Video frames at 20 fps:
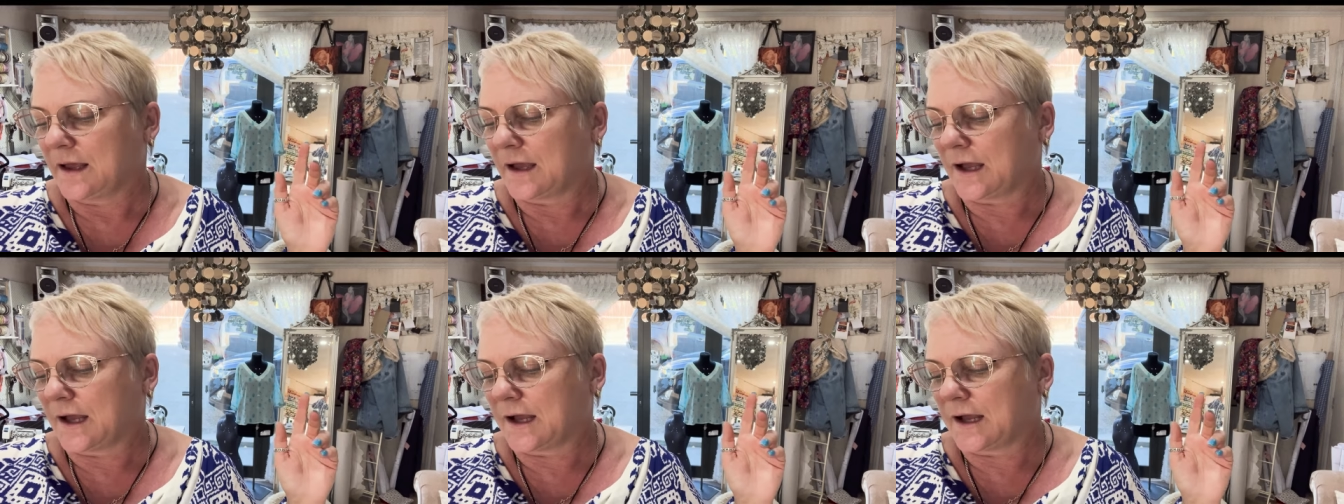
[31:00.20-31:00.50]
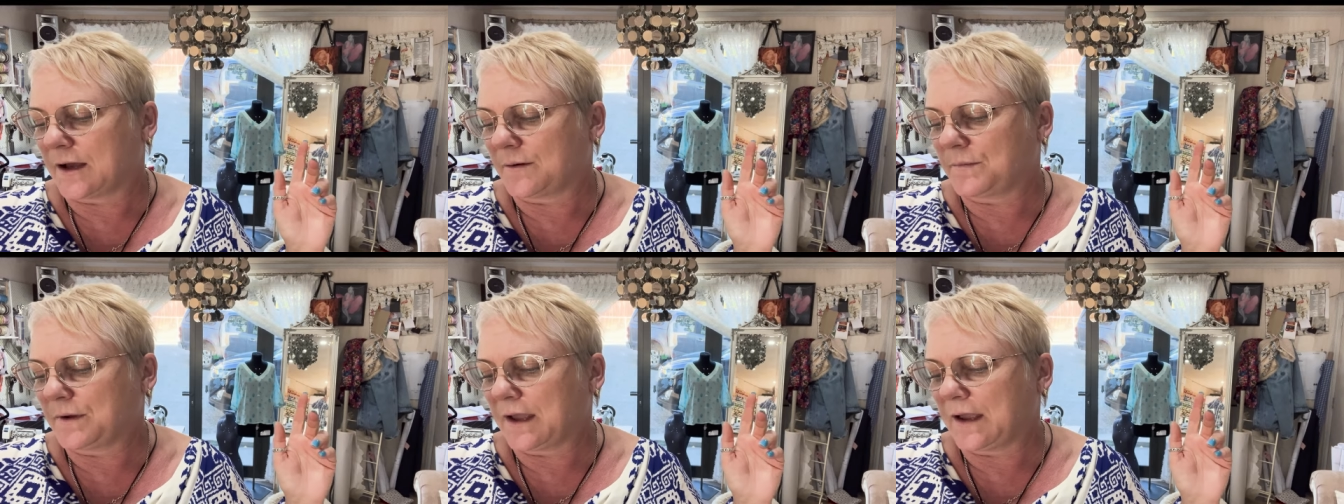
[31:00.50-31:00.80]

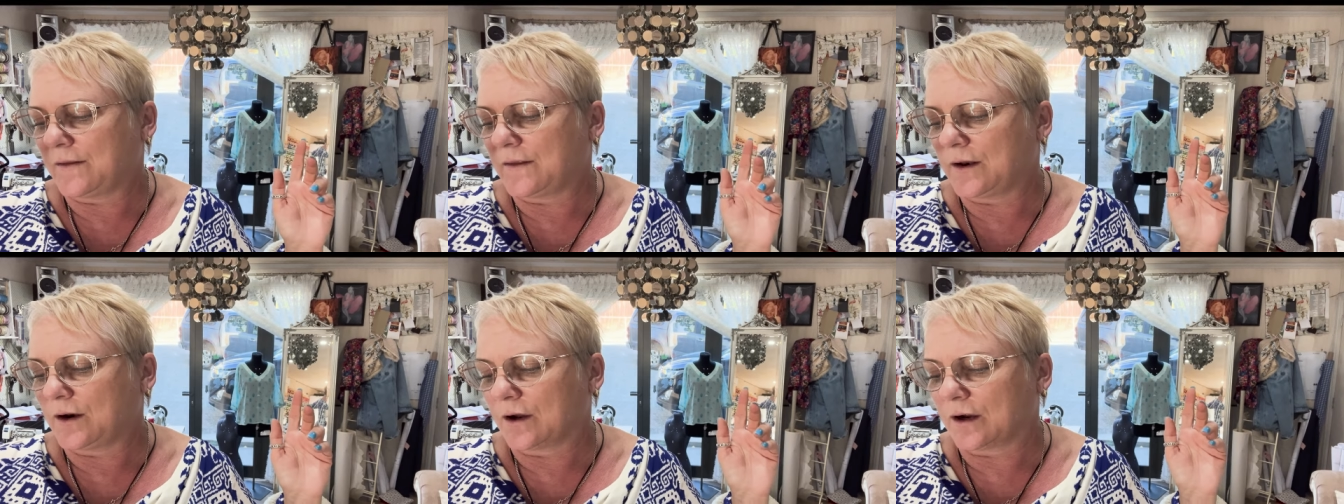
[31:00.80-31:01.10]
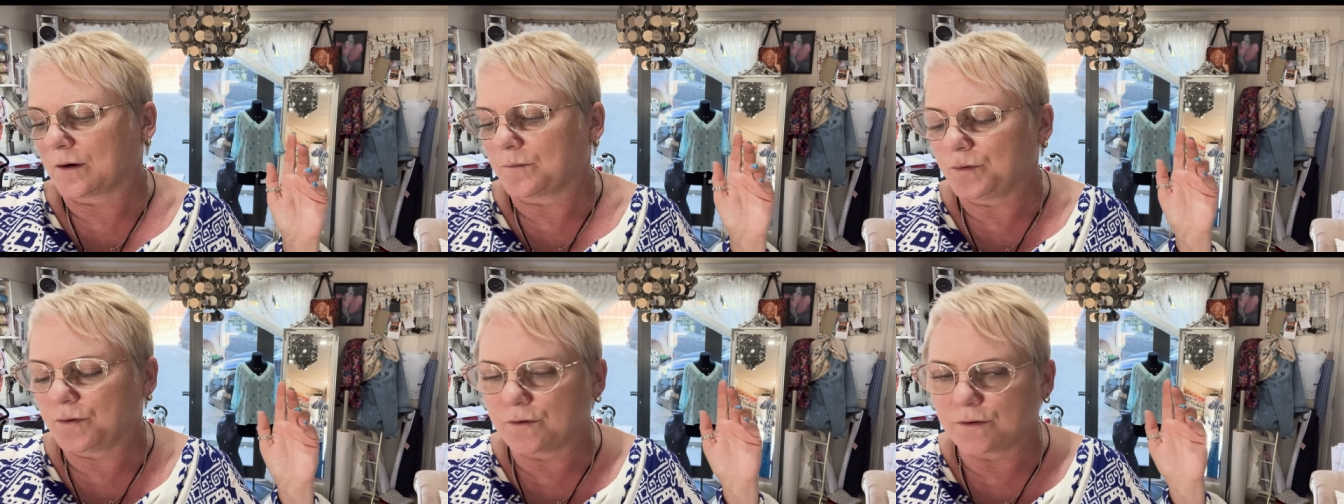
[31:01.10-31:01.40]
And then I'm
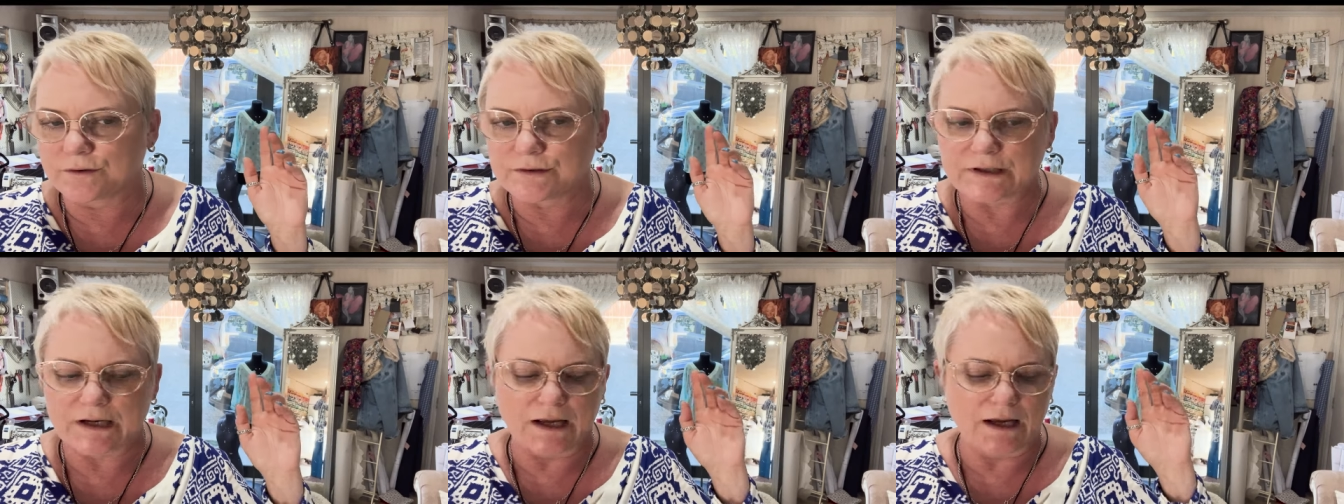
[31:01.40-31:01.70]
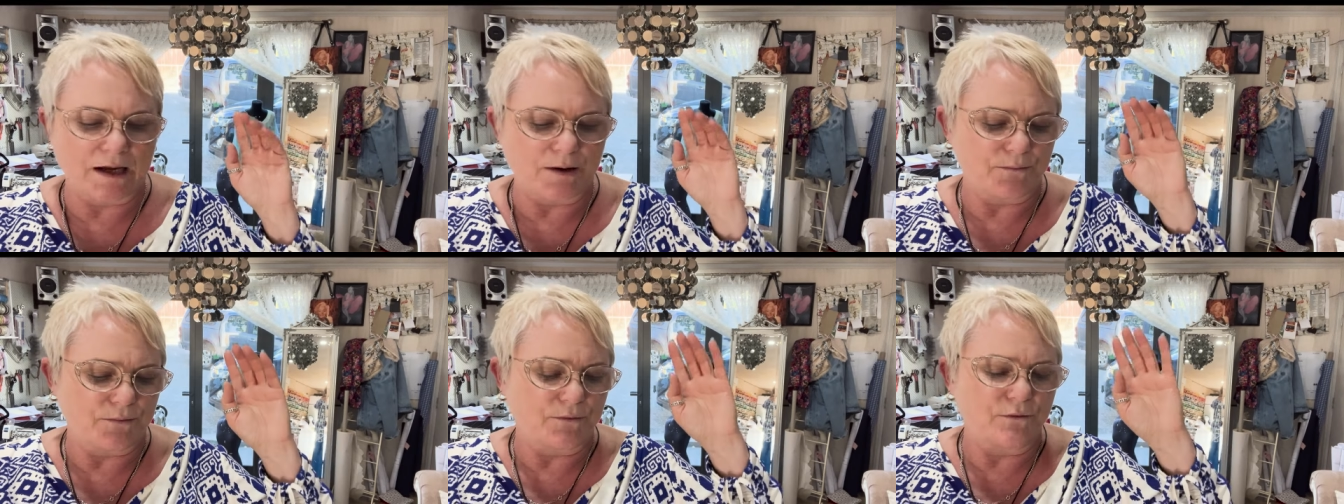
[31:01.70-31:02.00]
going to put
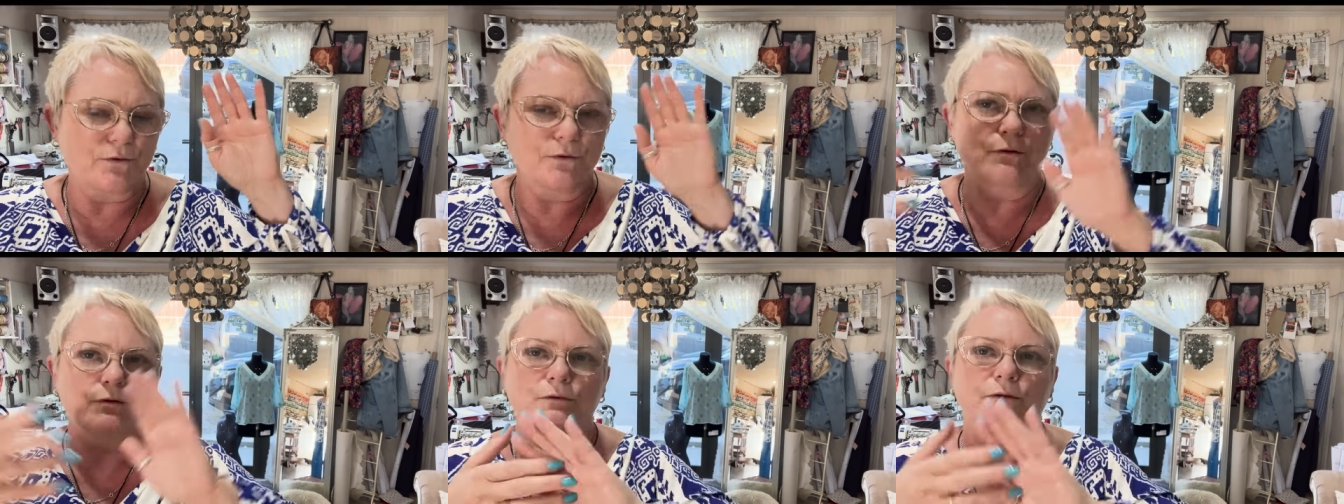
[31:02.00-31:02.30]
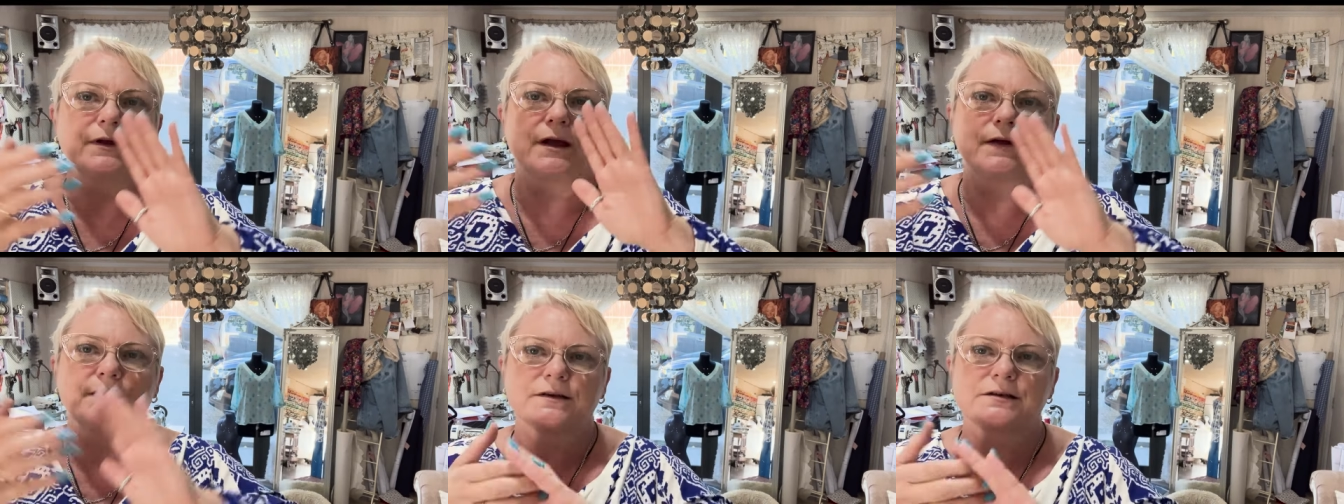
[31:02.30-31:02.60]
up all
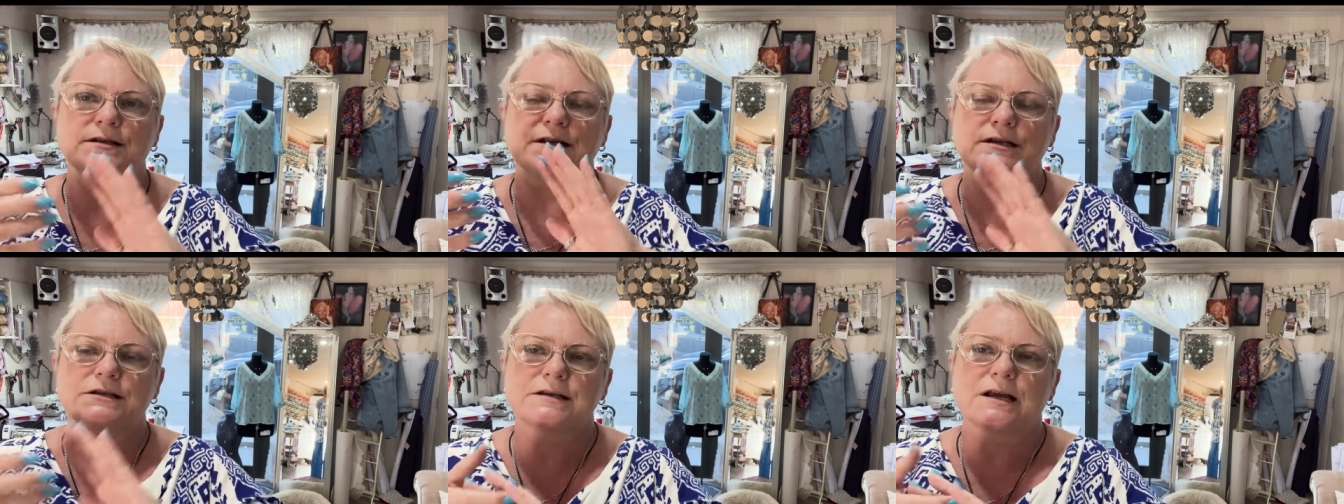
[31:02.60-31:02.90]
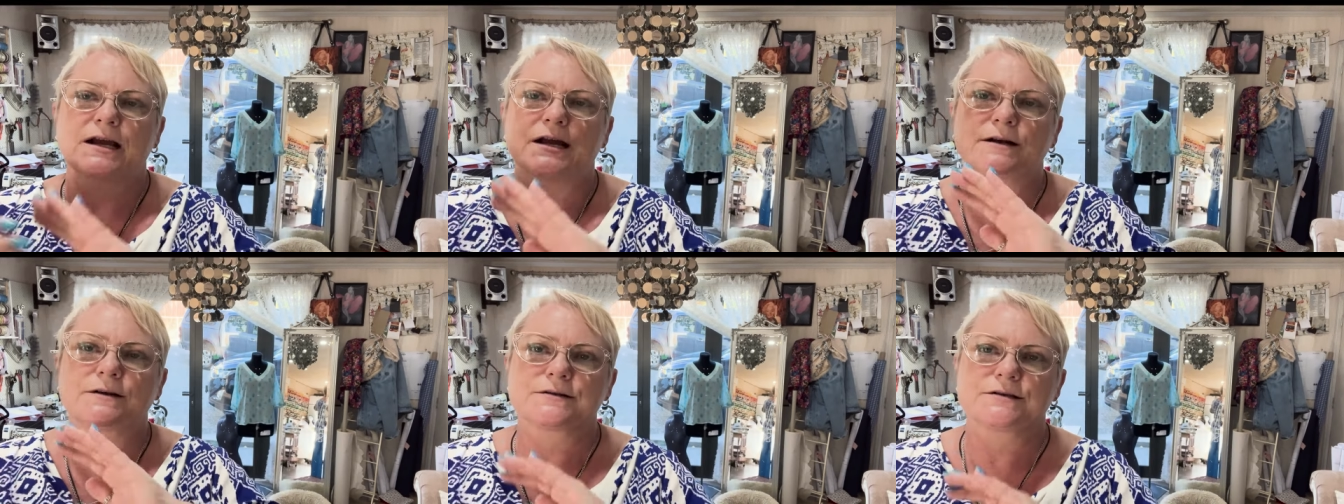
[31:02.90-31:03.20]
the other
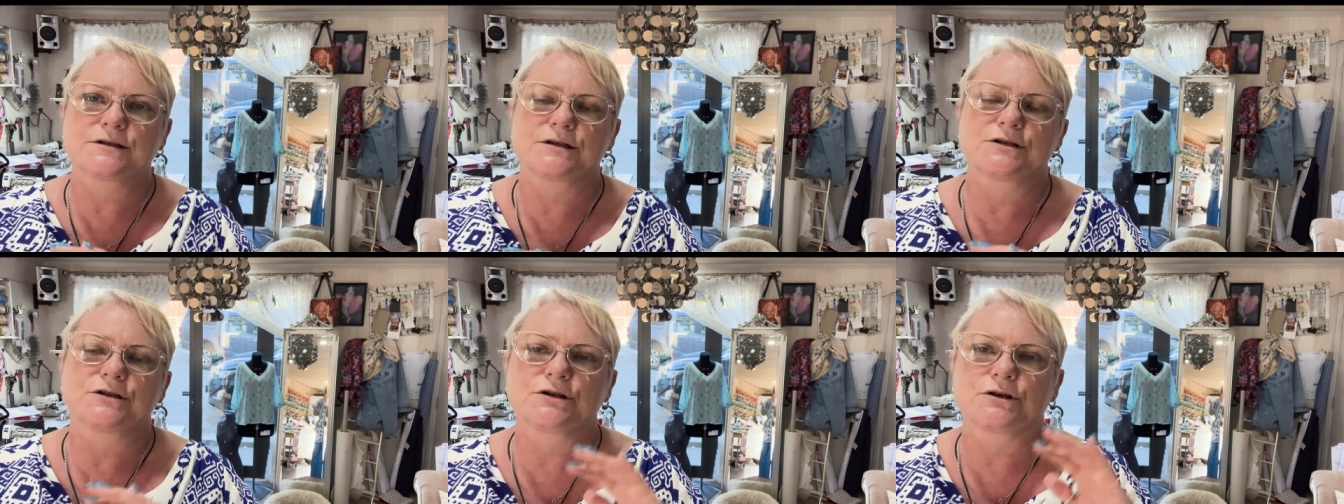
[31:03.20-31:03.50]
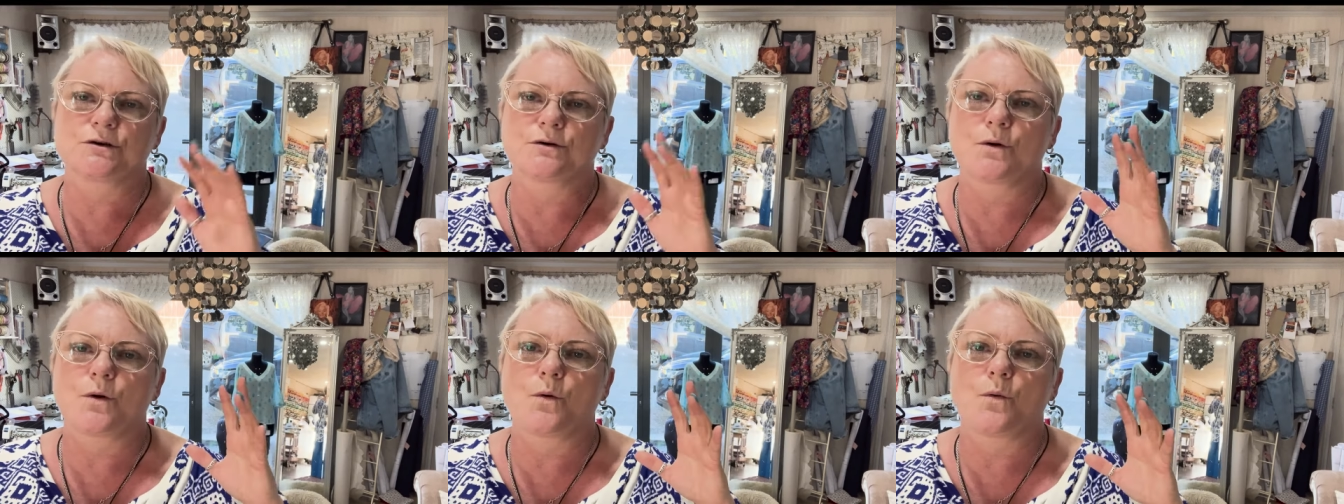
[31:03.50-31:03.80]
details to
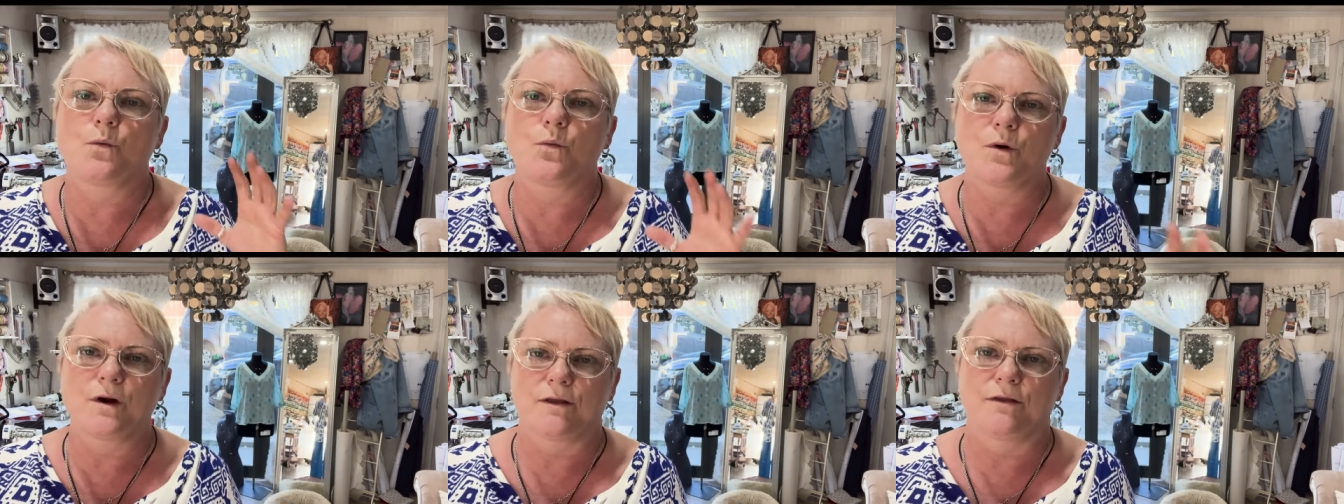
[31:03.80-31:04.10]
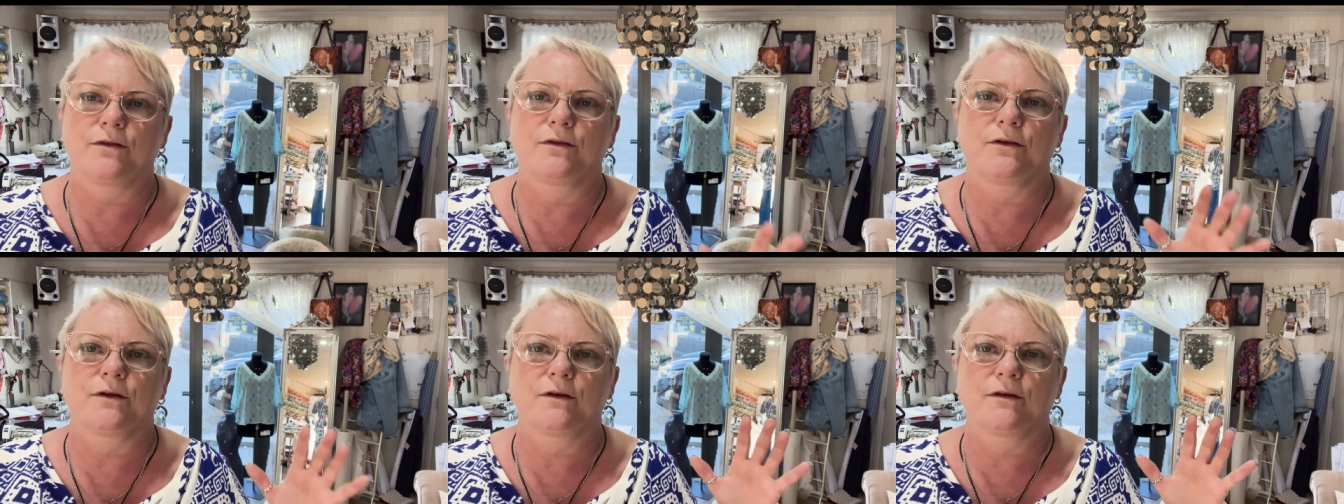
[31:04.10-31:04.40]
do
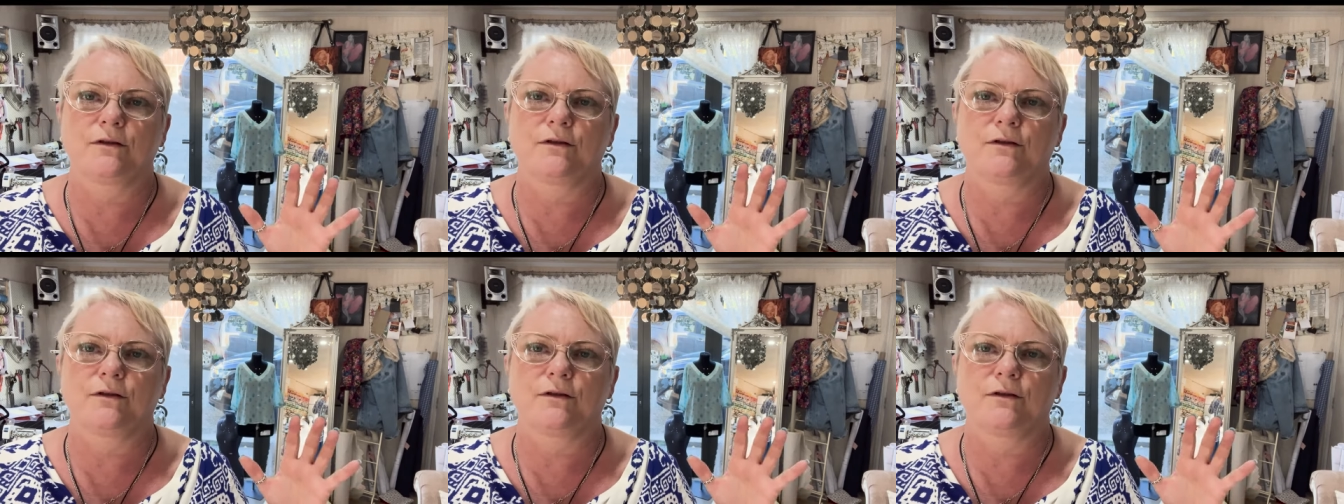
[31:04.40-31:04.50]
with